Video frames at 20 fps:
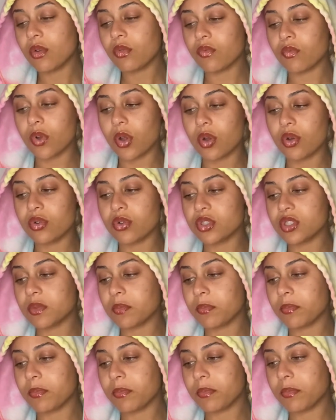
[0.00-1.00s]
rose
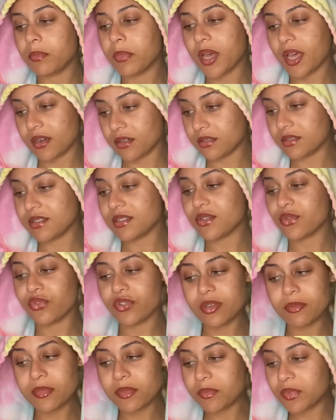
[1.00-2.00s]
petals,
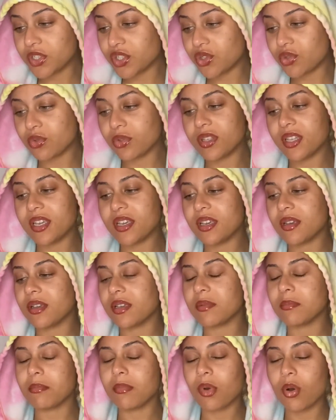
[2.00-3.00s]
creamy patchouli,
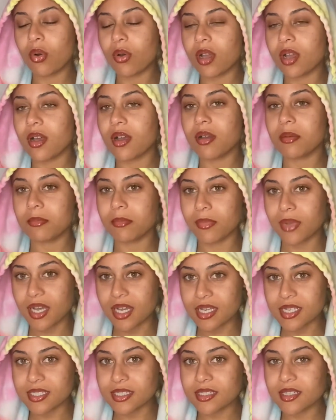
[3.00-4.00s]
and mocha
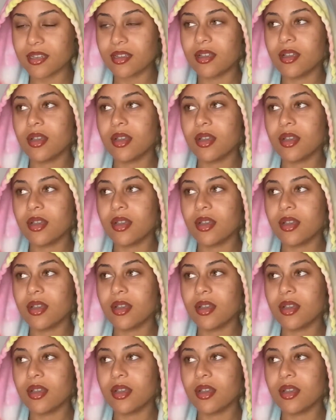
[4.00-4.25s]
musk.